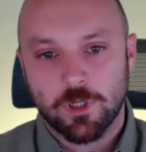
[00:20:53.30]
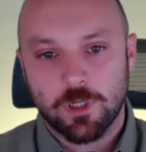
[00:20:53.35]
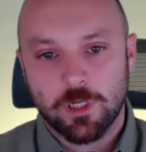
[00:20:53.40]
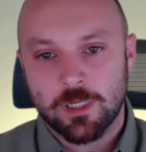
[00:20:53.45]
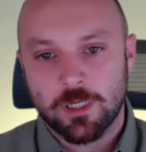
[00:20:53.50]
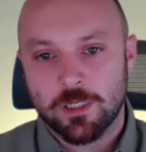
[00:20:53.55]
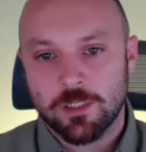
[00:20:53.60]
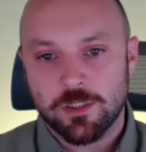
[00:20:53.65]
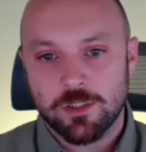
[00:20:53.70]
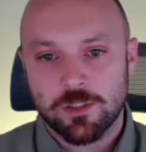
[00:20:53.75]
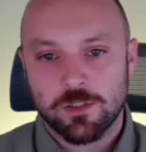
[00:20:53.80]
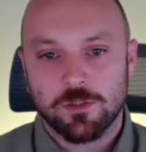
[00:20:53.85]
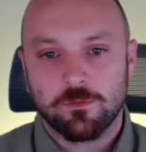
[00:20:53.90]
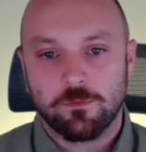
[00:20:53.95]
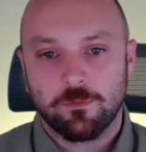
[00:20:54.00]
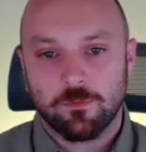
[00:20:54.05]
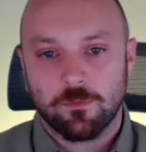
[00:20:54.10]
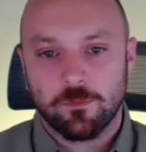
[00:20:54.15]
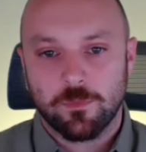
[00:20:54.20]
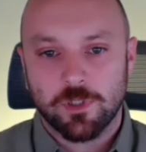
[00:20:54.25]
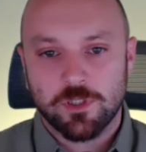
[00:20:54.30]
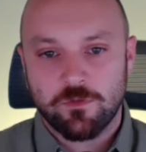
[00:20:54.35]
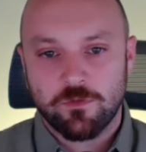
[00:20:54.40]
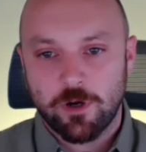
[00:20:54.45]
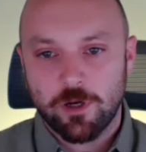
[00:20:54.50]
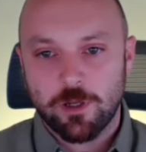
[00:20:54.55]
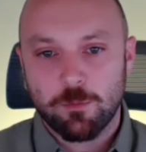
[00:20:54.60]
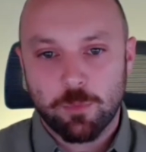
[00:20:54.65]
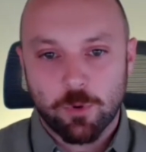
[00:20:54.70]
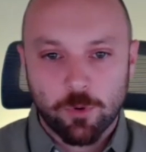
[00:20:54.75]
is is
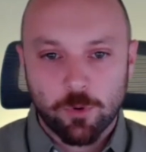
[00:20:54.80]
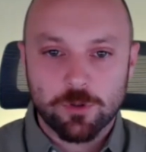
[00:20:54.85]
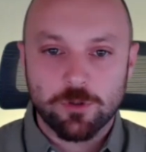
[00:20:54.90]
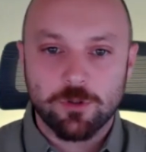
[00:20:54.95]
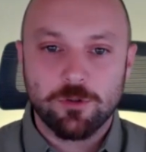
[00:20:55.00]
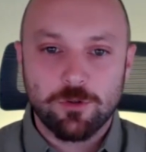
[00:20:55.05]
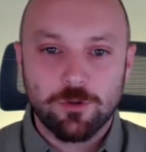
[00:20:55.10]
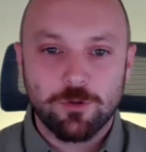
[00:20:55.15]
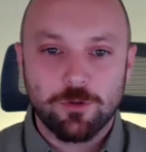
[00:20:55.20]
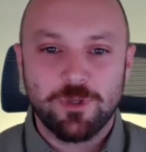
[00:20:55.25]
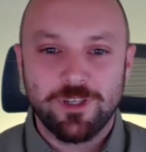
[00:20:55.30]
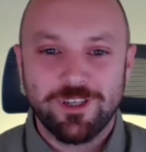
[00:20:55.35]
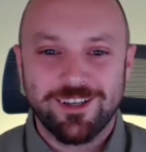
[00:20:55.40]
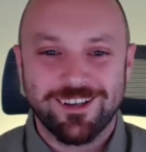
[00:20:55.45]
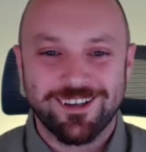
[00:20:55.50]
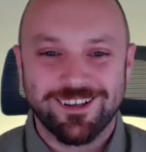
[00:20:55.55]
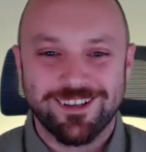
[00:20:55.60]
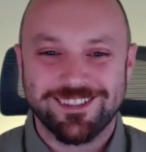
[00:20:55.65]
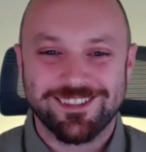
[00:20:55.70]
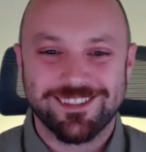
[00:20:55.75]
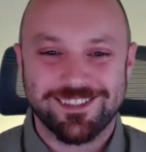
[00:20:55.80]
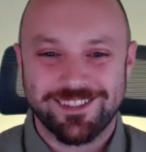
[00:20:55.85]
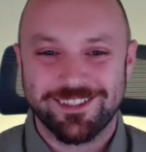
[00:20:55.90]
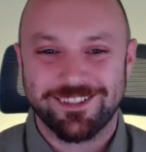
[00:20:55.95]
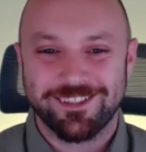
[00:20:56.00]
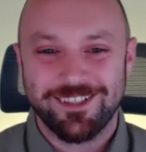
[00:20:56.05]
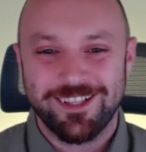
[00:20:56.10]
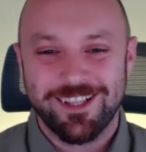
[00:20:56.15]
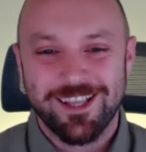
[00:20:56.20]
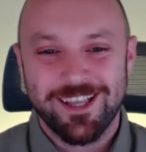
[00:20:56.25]
very important to me
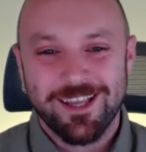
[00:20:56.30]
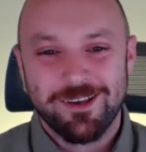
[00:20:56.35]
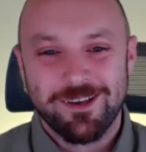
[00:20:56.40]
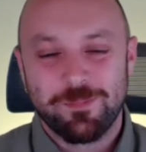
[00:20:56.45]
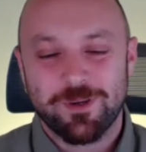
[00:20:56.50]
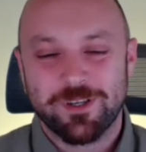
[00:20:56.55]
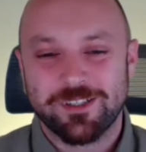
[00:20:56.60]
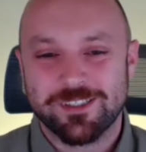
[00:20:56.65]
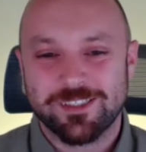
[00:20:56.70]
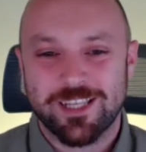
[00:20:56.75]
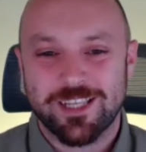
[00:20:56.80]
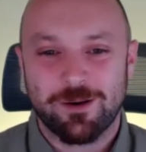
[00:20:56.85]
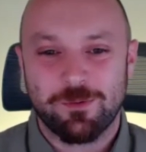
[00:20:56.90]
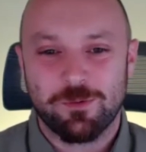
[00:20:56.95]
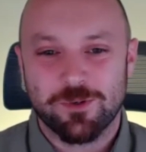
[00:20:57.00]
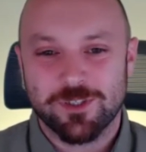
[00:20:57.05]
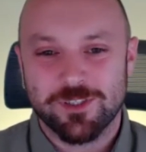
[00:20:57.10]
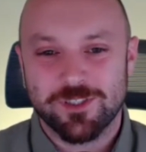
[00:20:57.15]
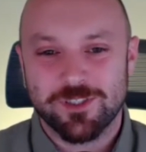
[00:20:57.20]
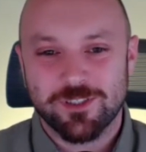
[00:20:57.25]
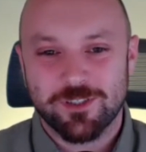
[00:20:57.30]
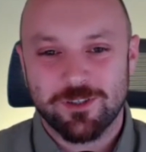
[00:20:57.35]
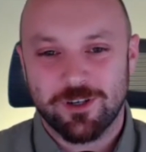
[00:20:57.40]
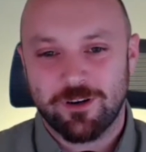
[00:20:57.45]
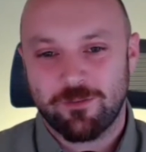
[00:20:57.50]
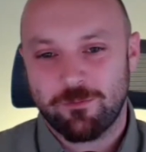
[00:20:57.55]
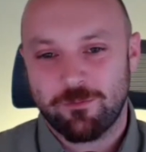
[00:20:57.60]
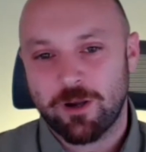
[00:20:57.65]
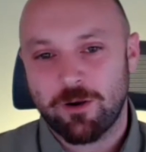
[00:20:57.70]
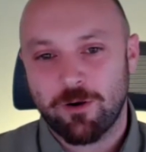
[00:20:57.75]
still, because that was
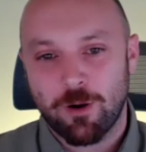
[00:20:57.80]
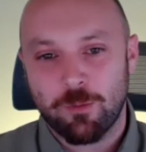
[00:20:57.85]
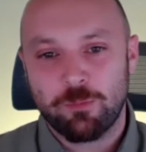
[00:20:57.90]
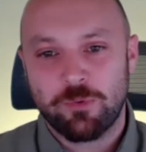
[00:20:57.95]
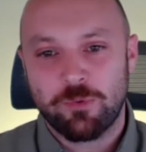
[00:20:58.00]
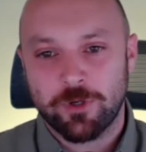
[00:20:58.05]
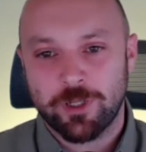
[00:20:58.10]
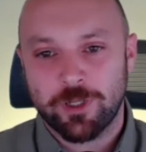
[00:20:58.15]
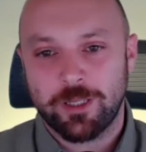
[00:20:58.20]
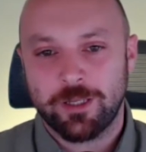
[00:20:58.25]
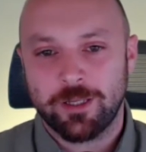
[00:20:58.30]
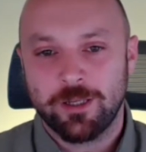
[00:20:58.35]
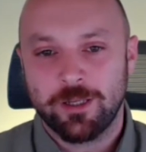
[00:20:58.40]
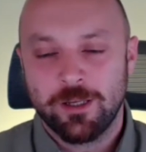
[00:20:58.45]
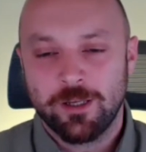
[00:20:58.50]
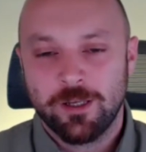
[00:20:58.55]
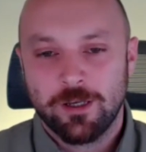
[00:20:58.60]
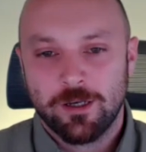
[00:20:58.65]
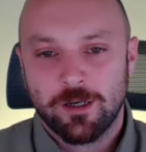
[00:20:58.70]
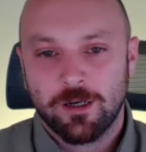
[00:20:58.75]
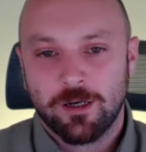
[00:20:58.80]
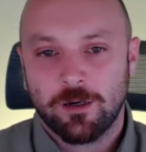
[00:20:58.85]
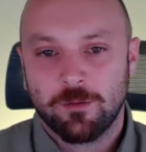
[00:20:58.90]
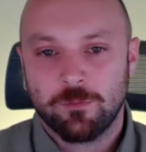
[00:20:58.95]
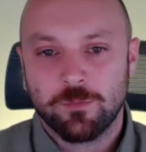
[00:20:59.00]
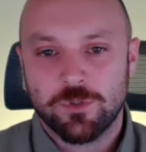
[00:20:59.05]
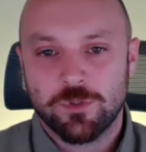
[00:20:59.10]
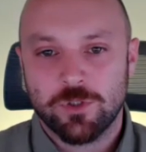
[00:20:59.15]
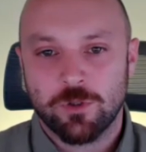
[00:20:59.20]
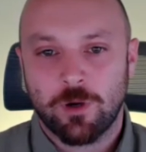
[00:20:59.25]
kind of my upbringing.
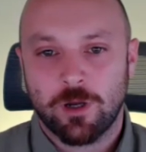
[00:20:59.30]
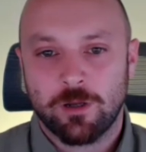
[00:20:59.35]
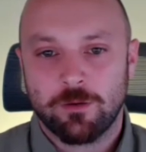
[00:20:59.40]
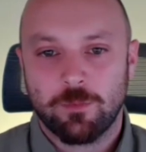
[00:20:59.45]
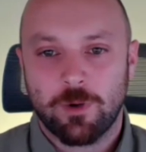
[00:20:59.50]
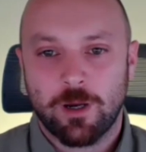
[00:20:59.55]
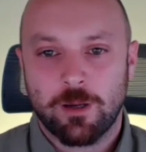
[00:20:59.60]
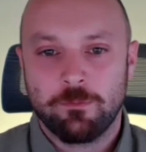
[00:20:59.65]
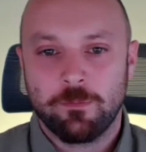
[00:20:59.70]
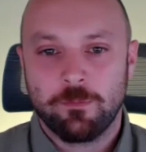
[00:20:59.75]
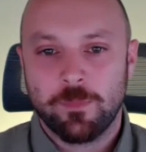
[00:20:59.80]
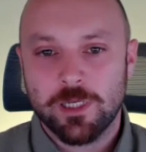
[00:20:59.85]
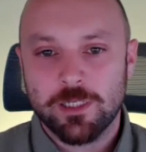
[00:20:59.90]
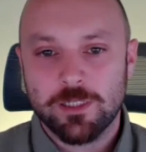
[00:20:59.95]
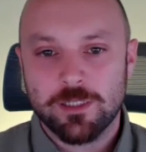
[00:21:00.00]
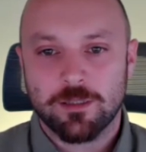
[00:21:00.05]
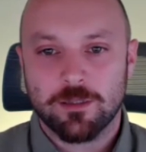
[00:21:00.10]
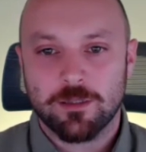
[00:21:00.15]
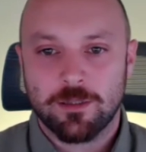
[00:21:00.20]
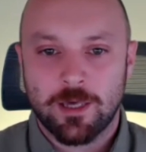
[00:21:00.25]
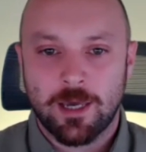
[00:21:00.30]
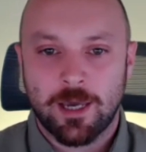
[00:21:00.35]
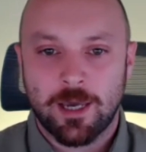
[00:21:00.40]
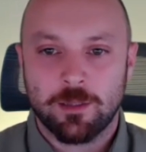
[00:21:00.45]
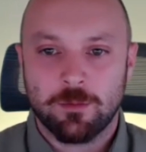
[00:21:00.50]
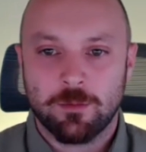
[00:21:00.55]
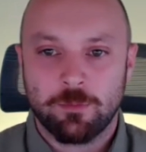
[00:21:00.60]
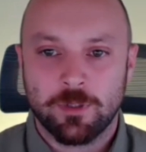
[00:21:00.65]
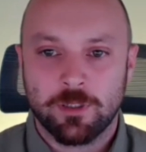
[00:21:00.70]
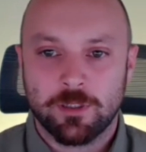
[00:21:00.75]
Um, so I, I missed
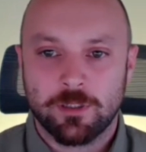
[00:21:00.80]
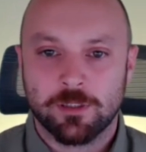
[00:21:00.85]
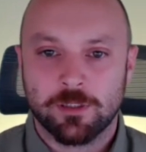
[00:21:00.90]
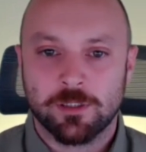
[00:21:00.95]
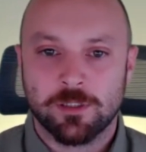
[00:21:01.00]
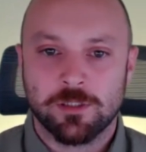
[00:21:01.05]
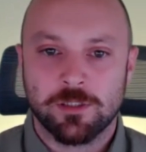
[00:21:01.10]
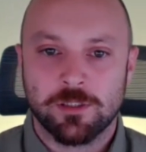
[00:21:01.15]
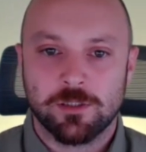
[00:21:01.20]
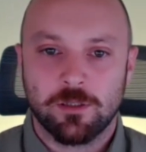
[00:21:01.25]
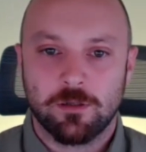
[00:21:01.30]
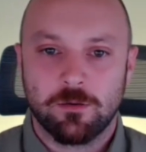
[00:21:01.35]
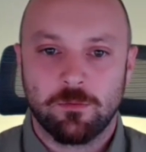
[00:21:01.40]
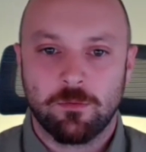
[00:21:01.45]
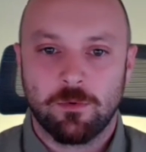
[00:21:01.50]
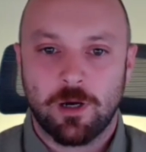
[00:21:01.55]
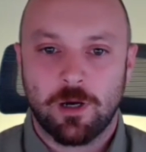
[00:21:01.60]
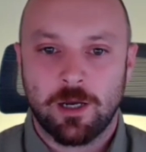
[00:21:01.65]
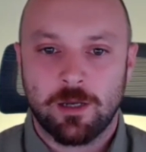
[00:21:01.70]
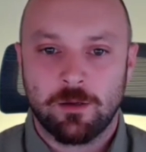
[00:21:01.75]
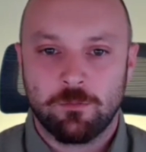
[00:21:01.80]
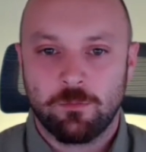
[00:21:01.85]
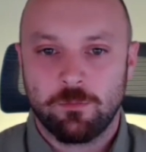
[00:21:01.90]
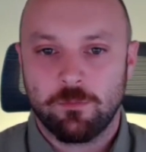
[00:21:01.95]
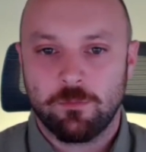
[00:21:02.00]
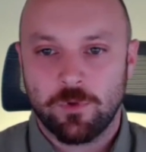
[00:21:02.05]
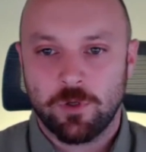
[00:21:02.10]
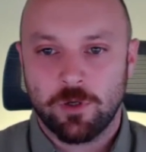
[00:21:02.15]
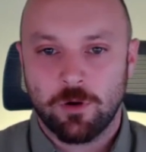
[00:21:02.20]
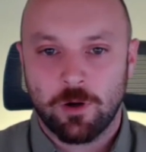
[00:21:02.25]
that because I,
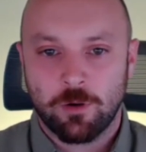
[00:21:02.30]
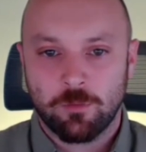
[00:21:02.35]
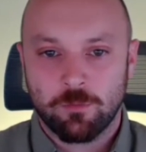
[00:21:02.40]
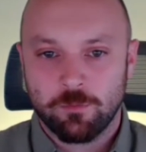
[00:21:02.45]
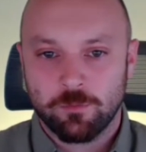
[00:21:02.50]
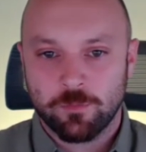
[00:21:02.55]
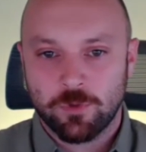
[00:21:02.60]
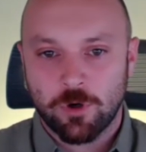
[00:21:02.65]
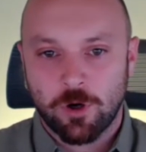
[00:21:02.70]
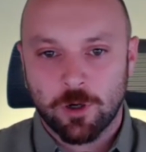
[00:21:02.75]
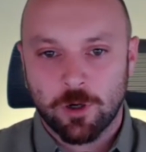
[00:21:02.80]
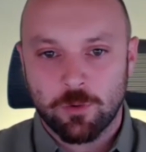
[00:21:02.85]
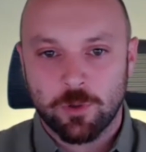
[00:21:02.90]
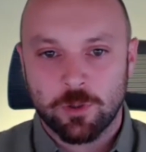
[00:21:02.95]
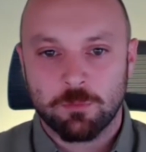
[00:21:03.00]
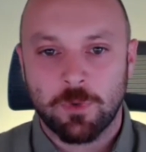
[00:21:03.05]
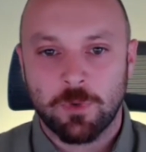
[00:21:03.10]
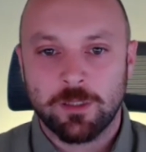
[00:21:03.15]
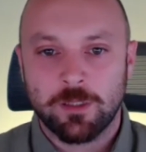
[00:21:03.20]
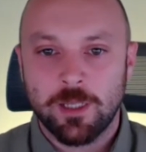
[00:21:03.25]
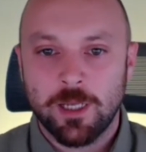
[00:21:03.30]
you know, I talk with my